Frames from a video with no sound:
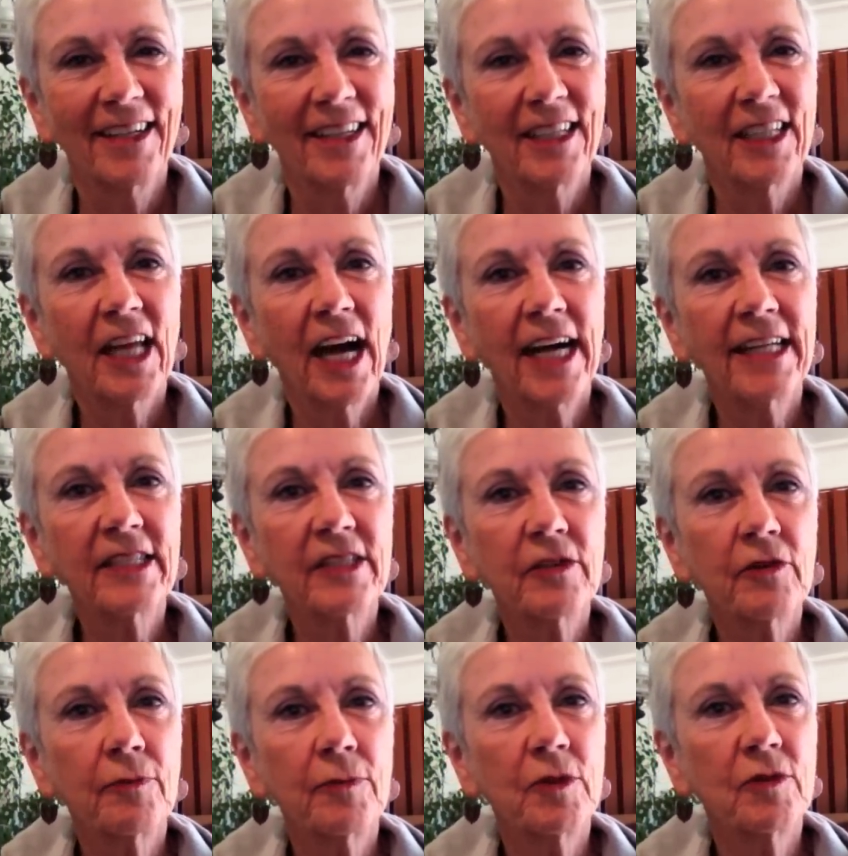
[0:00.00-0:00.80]

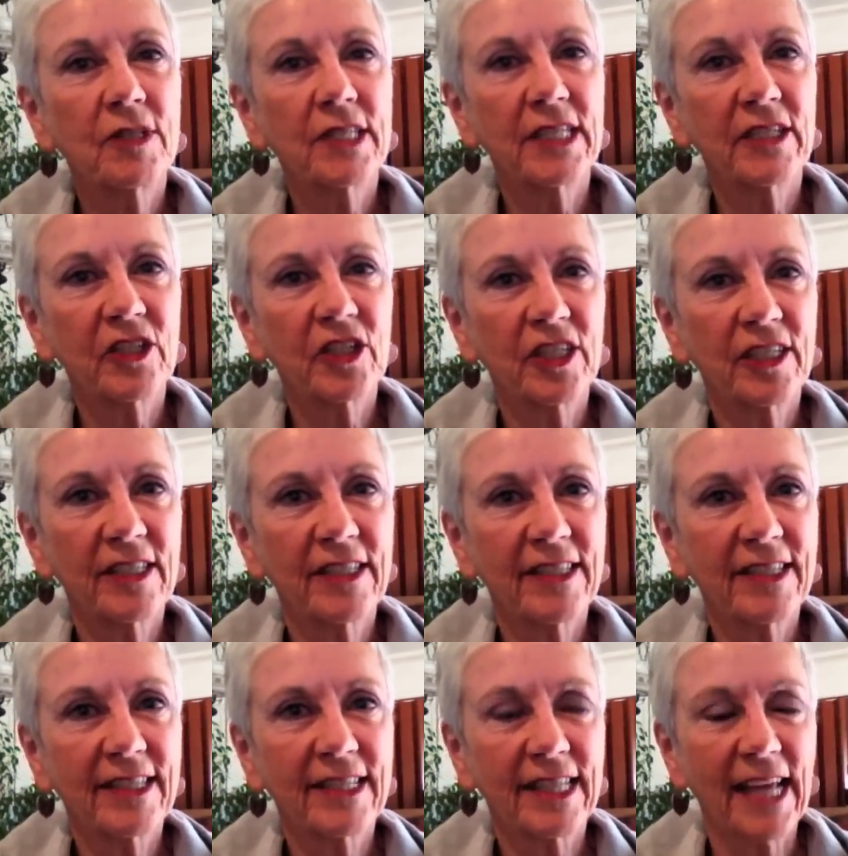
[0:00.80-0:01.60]
Lots of
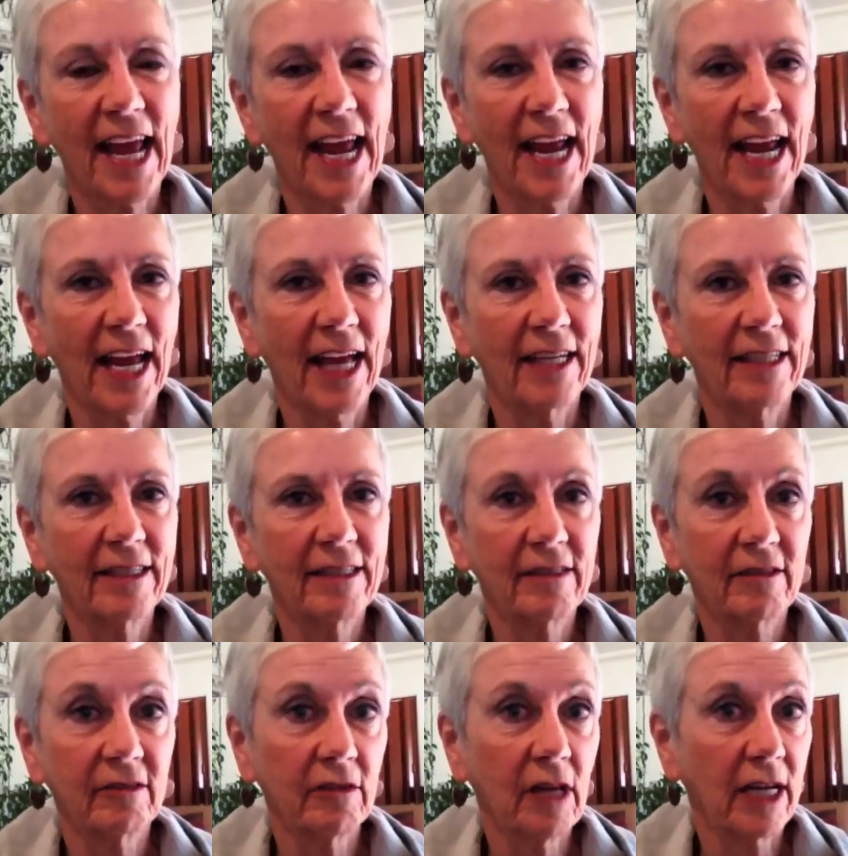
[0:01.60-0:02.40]
musicians
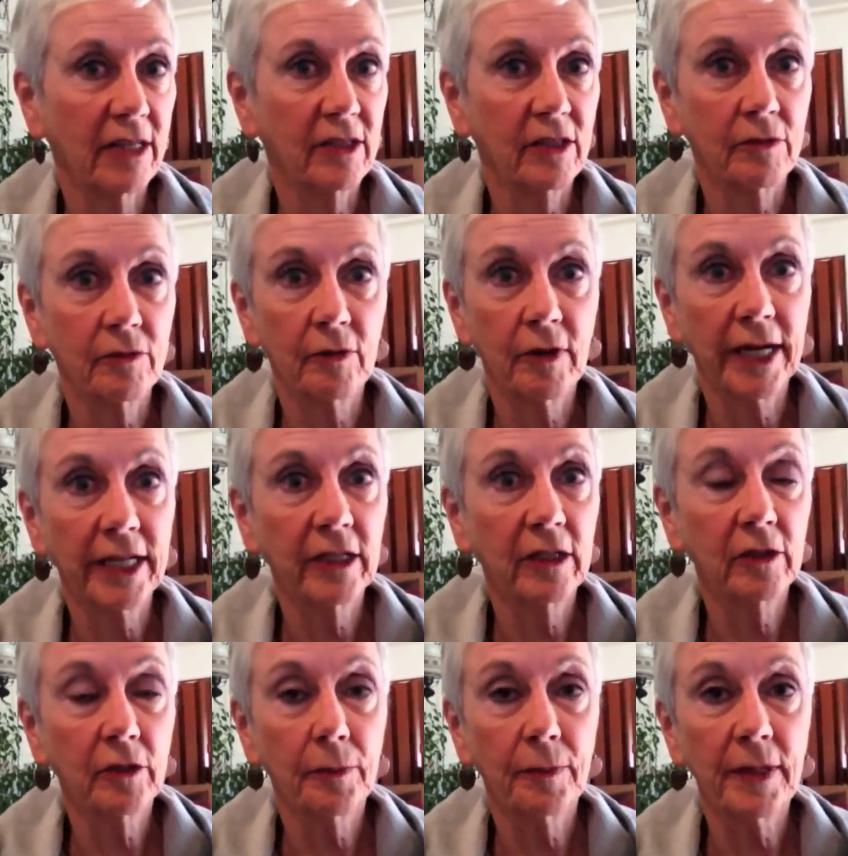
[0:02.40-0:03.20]
and lots of
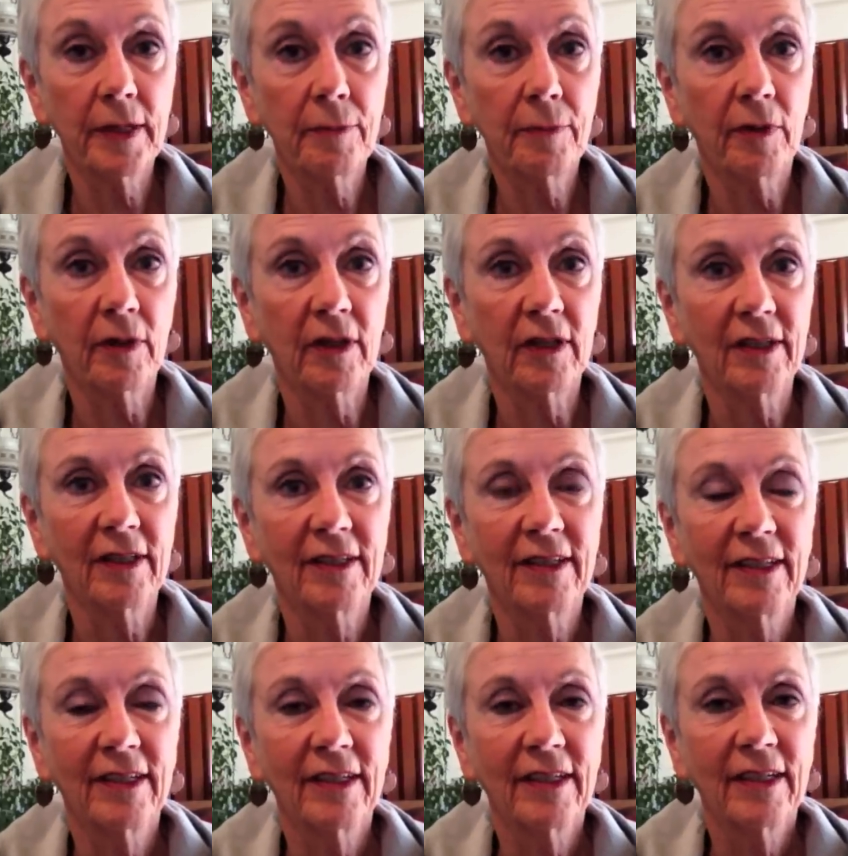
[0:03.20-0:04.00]
regular people
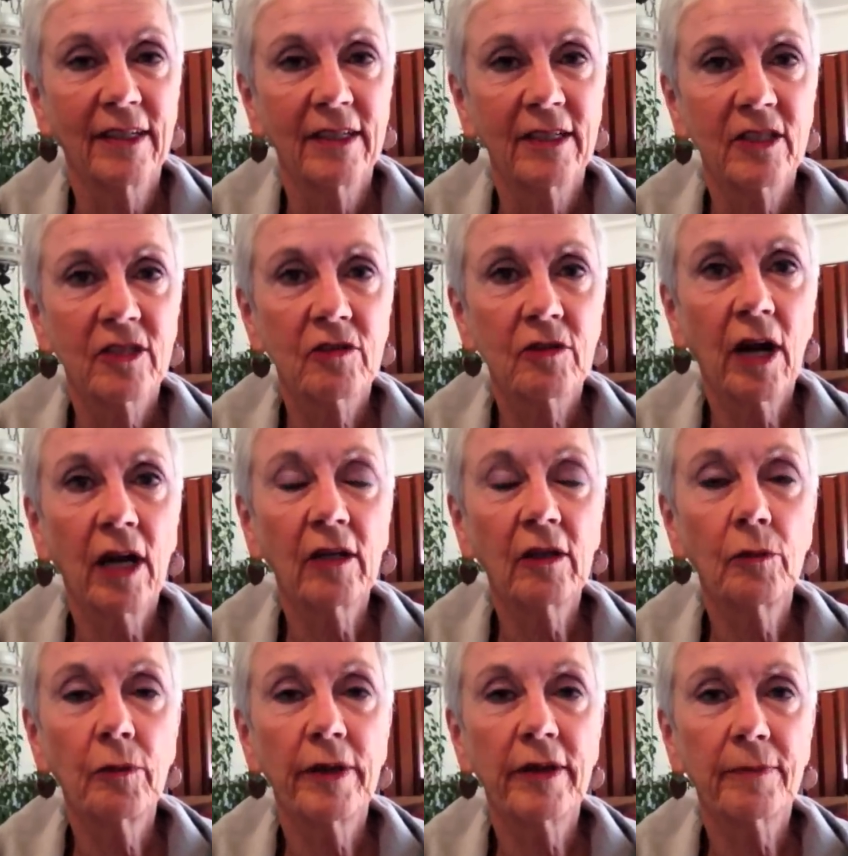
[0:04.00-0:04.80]

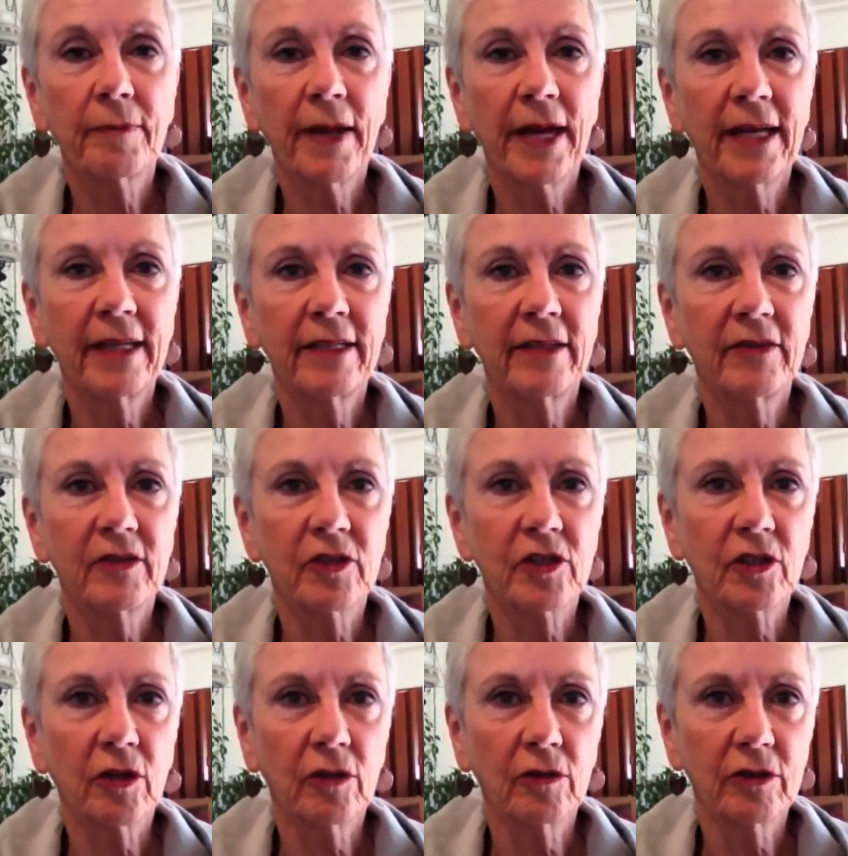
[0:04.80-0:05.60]
struggle with pain in the
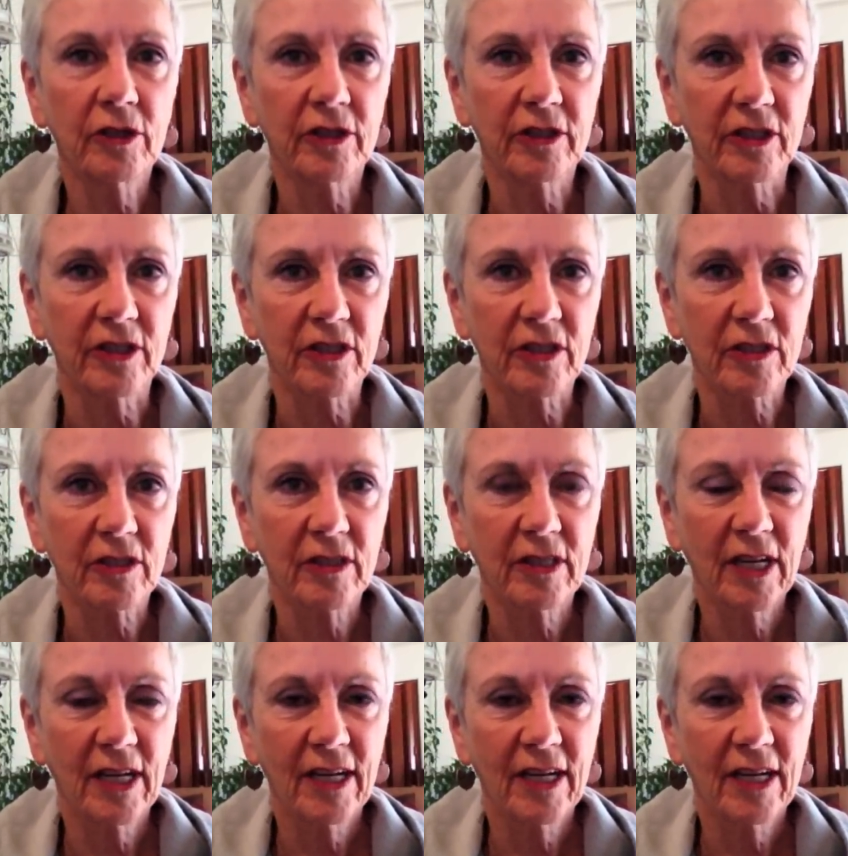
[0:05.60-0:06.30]
shoulders,